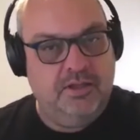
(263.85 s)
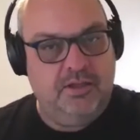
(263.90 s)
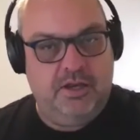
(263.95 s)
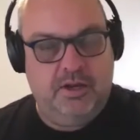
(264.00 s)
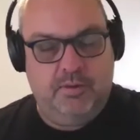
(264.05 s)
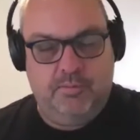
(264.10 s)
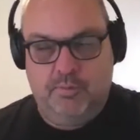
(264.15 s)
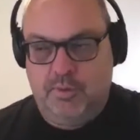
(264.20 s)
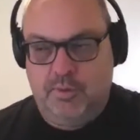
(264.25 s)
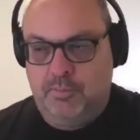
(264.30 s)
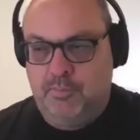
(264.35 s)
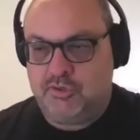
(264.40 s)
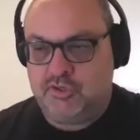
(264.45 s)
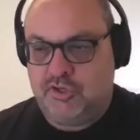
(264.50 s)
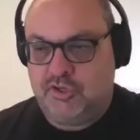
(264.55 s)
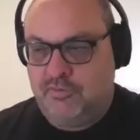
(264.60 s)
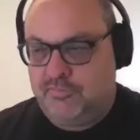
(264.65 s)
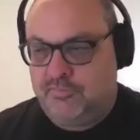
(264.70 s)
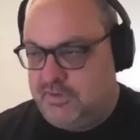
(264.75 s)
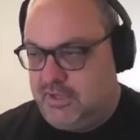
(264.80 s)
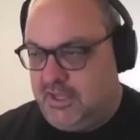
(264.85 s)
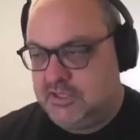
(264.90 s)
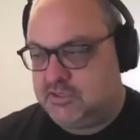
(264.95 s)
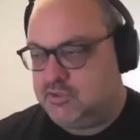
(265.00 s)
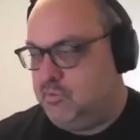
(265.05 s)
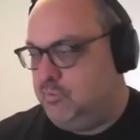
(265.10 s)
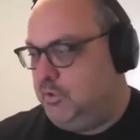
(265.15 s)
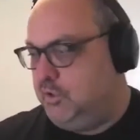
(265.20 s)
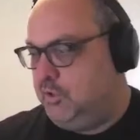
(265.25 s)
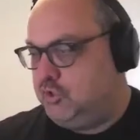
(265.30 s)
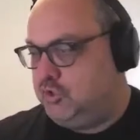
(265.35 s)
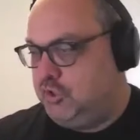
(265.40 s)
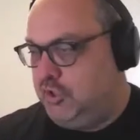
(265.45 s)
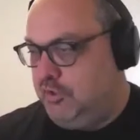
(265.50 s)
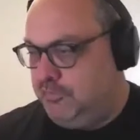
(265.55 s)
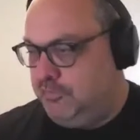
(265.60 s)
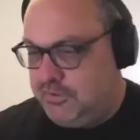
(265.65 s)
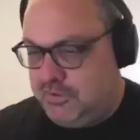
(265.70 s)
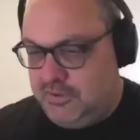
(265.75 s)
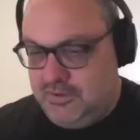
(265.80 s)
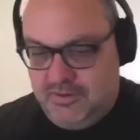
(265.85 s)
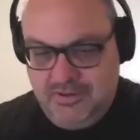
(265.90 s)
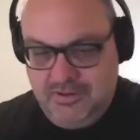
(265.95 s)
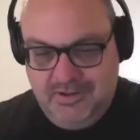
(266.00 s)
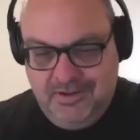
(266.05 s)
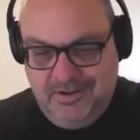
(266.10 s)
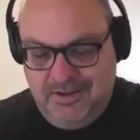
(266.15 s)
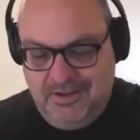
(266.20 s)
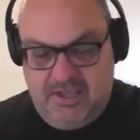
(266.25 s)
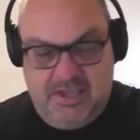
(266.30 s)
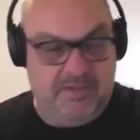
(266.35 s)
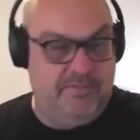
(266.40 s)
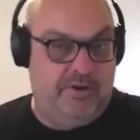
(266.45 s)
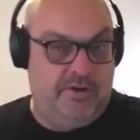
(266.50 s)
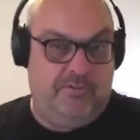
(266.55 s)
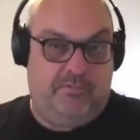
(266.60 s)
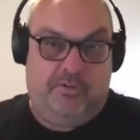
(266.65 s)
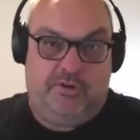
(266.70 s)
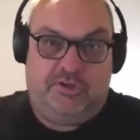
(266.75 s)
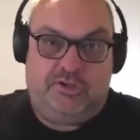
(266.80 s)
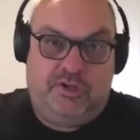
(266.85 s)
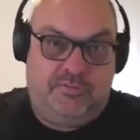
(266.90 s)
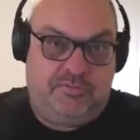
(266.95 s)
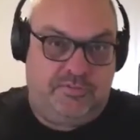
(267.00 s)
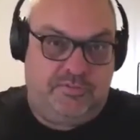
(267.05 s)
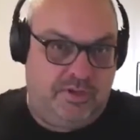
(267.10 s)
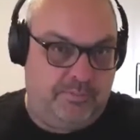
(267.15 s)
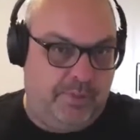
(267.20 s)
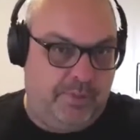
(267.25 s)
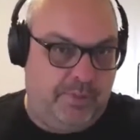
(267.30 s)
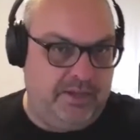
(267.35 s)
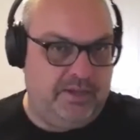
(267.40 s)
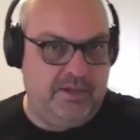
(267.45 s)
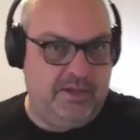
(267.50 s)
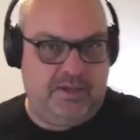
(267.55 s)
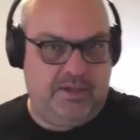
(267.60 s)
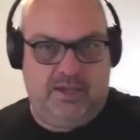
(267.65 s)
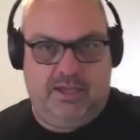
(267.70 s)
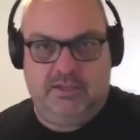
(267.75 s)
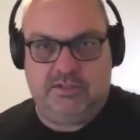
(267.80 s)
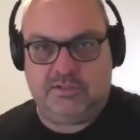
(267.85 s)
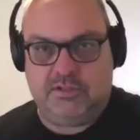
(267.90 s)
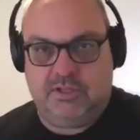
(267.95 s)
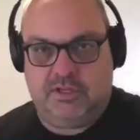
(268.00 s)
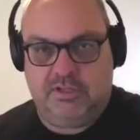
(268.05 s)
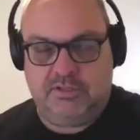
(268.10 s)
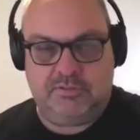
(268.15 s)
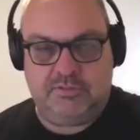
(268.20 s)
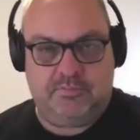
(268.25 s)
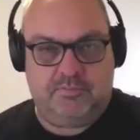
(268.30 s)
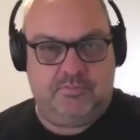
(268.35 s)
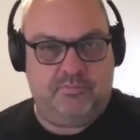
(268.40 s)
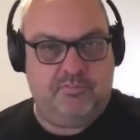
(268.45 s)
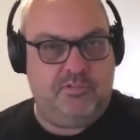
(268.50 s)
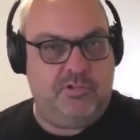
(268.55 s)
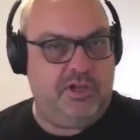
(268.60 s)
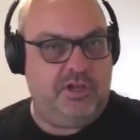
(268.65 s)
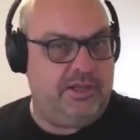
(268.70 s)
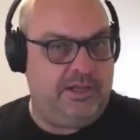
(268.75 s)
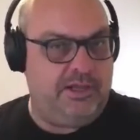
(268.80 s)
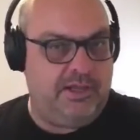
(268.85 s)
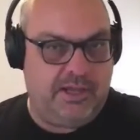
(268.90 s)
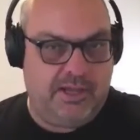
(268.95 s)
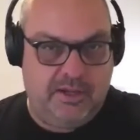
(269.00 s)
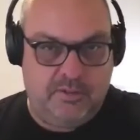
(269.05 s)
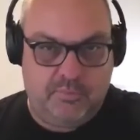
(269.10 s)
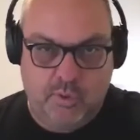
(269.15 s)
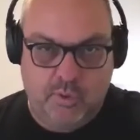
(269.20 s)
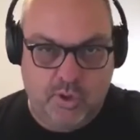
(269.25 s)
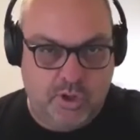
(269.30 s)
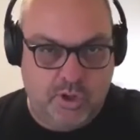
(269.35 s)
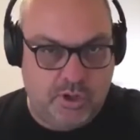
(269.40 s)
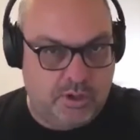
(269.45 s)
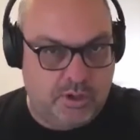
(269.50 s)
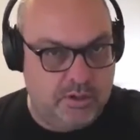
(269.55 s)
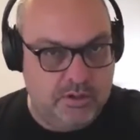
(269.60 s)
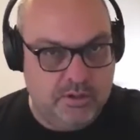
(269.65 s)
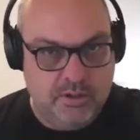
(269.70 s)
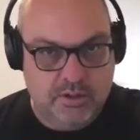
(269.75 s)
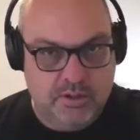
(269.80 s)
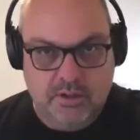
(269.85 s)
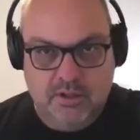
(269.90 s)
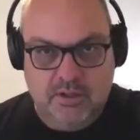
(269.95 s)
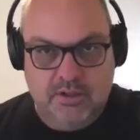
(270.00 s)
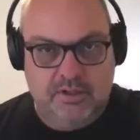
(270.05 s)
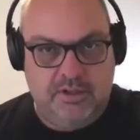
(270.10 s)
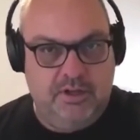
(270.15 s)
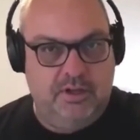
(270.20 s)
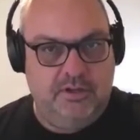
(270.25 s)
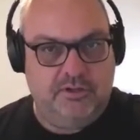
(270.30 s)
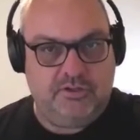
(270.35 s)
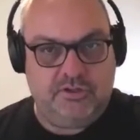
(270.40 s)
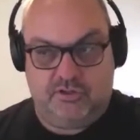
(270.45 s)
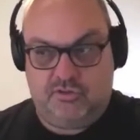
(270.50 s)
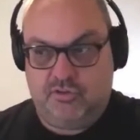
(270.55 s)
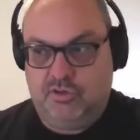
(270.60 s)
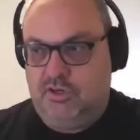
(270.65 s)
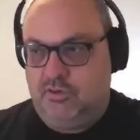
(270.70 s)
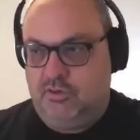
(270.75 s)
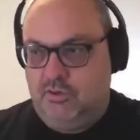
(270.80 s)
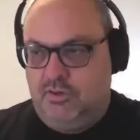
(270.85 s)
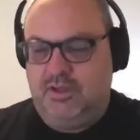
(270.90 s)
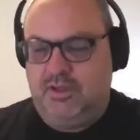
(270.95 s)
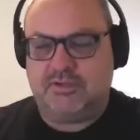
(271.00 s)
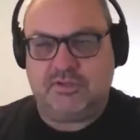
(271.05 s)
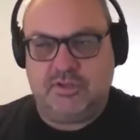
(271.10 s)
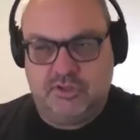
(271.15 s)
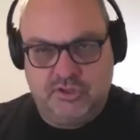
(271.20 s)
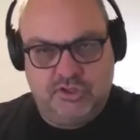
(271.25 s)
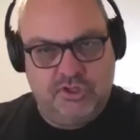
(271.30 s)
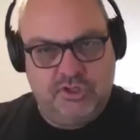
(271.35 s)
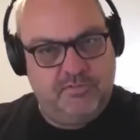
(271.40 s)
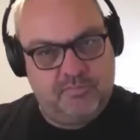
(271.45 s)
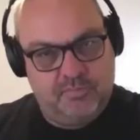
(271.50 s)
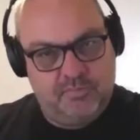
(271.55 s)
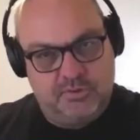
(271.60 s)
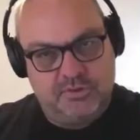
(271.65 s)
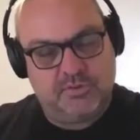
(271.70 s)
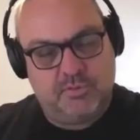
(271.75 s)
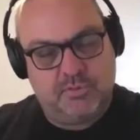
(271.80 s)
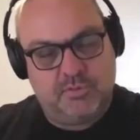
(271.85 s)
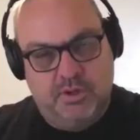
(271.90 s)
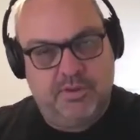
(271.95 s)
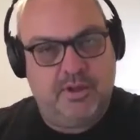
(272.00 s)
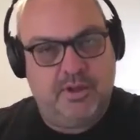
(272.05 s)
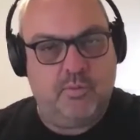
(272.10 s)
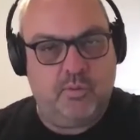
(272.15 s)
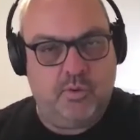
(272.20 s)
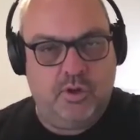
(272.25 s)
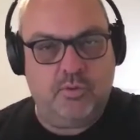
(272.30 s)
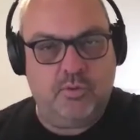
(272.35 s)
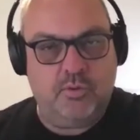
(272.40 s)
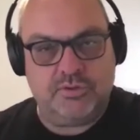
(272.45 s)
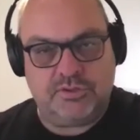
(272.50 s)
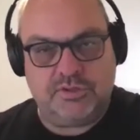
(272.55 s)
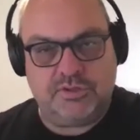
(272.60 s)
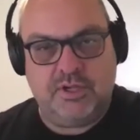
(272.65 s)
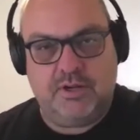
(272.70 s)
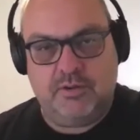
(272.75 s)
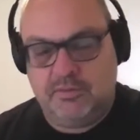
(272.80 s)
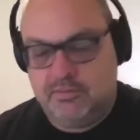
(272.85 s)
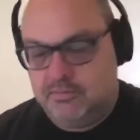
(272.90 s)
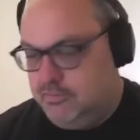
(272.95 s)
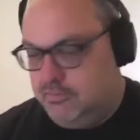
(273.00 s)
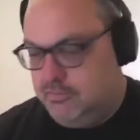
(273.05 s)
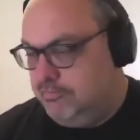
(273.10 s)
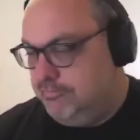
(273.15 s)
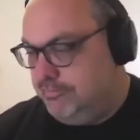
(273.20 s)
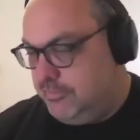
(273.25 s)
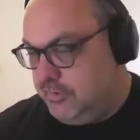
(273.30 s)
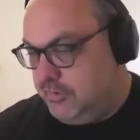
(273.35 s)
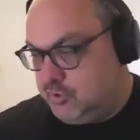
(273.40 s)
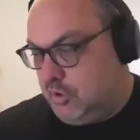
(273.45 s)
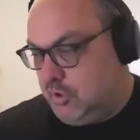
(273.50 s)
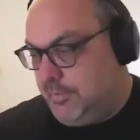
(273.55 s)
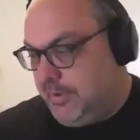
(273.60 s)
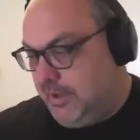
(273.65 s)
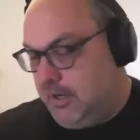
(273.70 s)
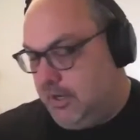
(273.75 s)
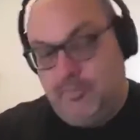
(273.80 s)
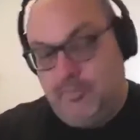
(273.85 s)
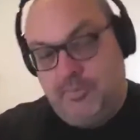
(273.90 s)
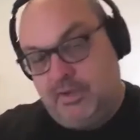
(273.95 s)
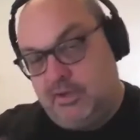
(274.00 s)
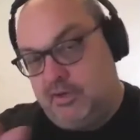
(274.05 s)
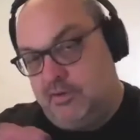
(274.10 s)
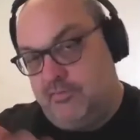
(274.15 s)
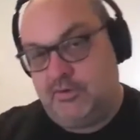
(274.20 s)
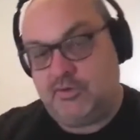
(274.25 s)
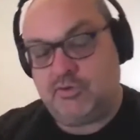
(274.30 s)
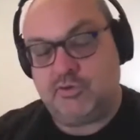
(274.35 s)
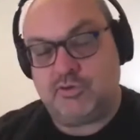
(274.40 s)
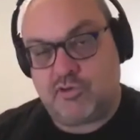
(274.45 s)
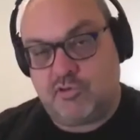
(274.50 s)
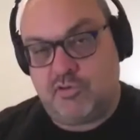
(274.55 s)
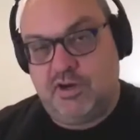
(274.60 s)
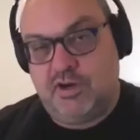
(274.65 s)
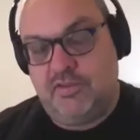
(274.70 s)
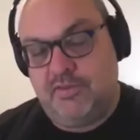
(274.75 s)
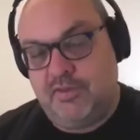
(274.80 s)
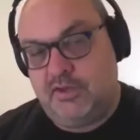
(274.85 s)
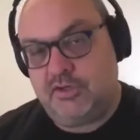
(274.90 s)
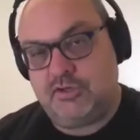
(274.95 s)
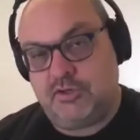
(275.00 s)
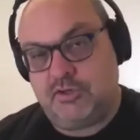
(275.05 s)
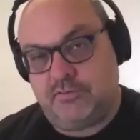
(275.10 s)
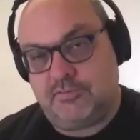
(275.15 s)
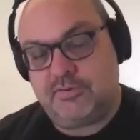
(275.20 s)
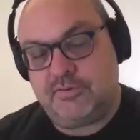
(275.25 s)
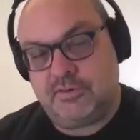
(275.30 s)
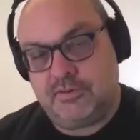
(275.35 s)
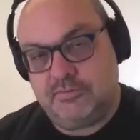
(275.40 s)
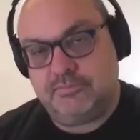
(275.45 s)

When we shift house and we shift, even if we're shifting bank accounts, like it's really hard work, to try and do that. So shift was why that word was there. It's all about helping individuals create their shift.